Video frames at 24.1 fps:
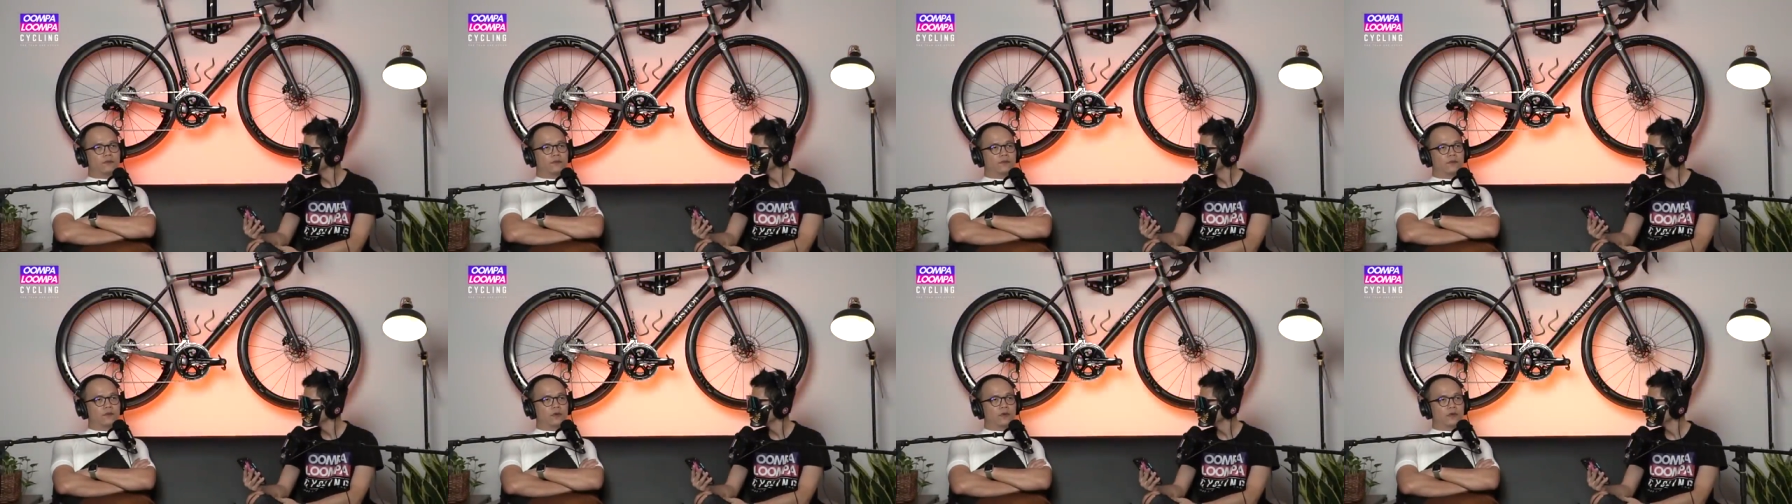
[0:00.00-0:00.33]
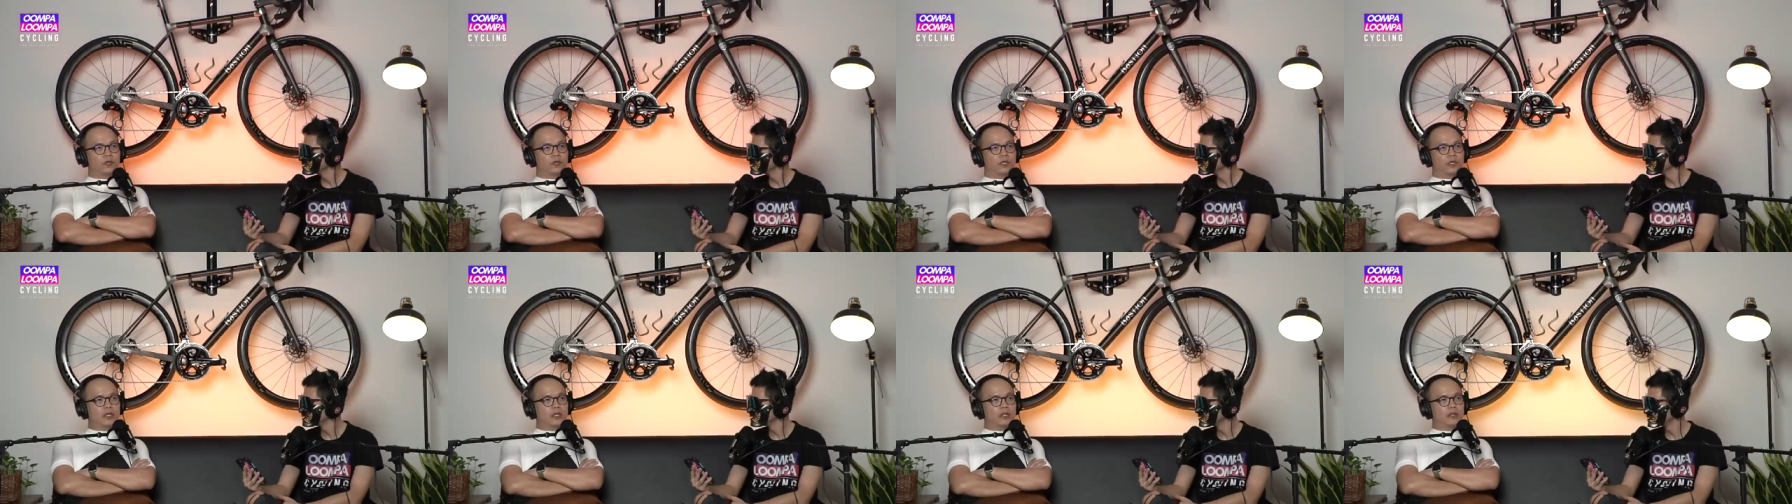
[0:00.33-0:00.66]

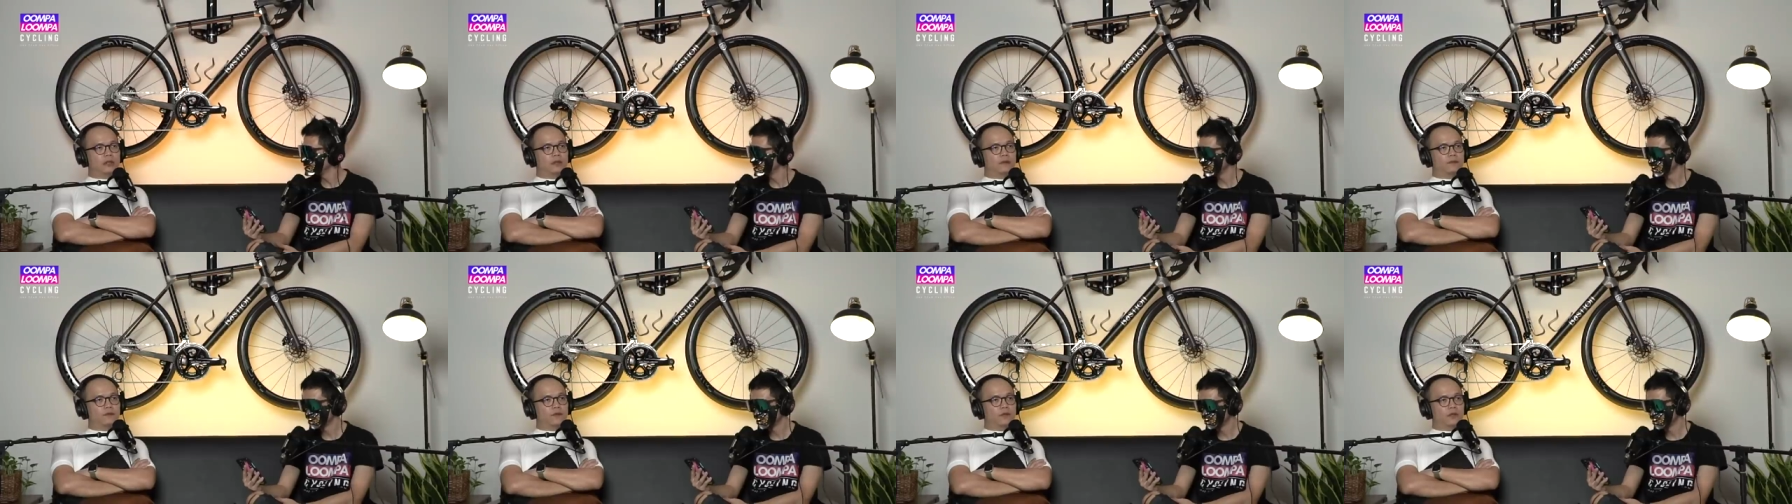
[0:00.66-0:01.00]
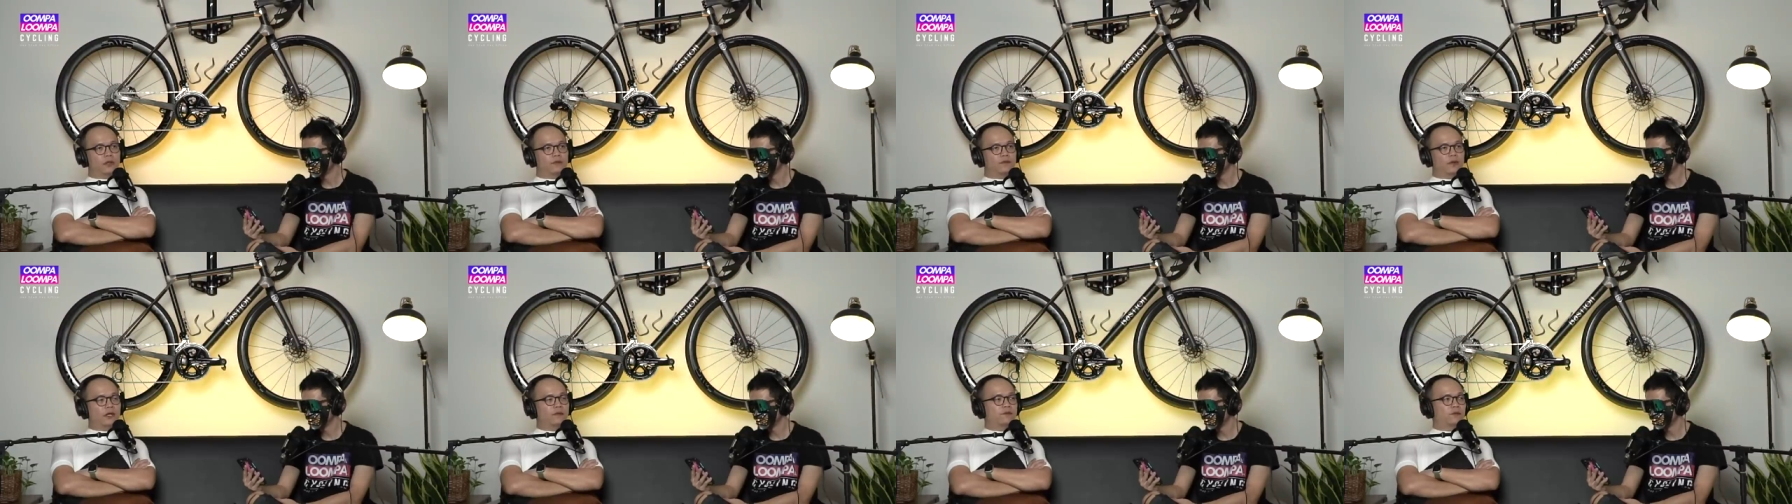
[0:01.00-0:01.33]
40
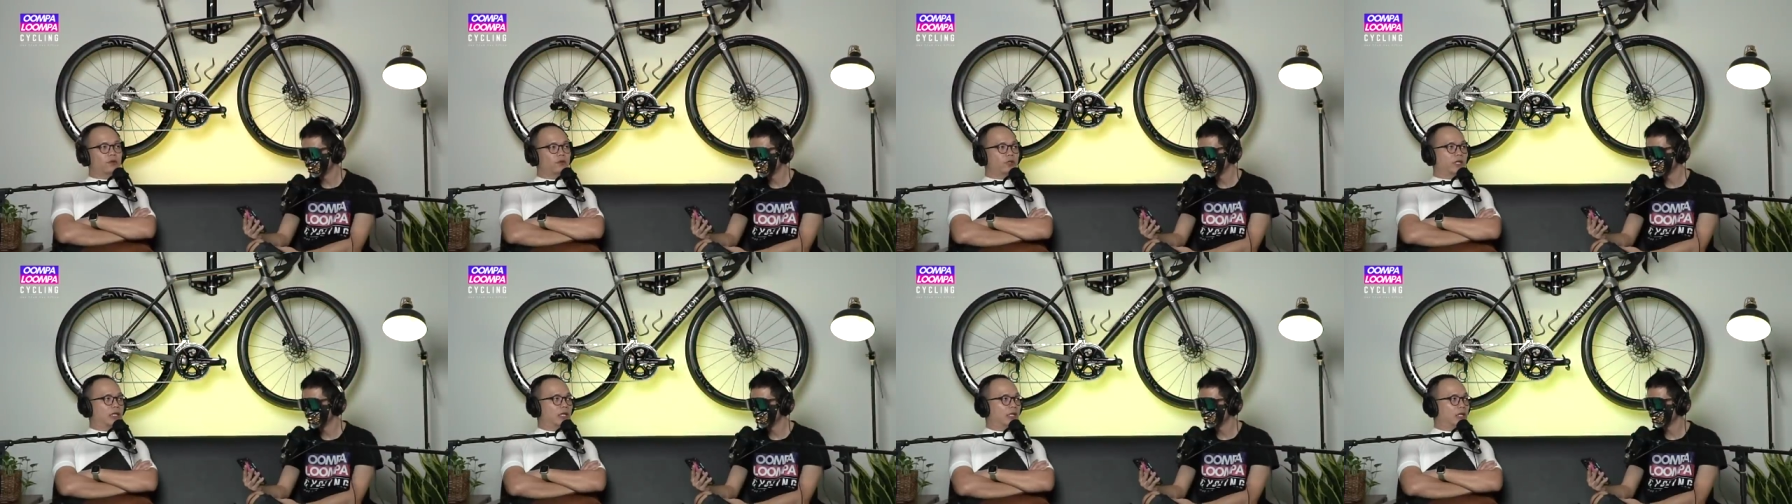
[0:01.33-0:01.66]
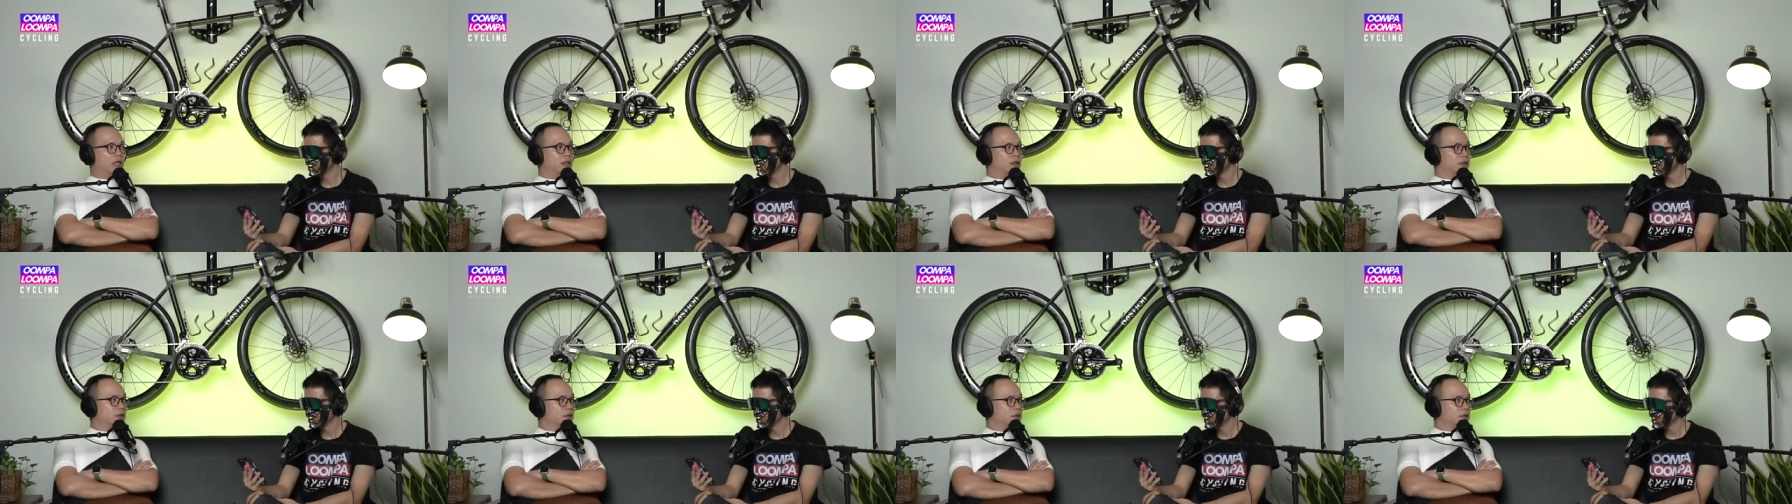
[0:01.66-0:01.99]
45
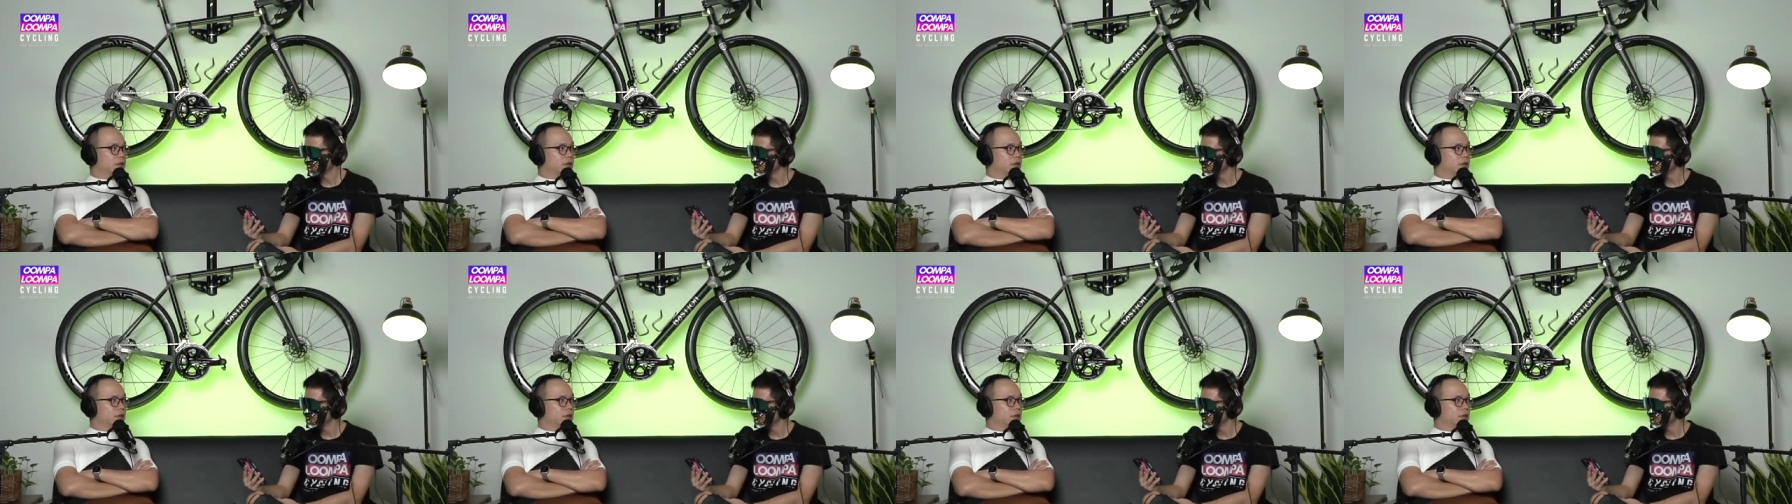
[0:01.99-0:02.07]
48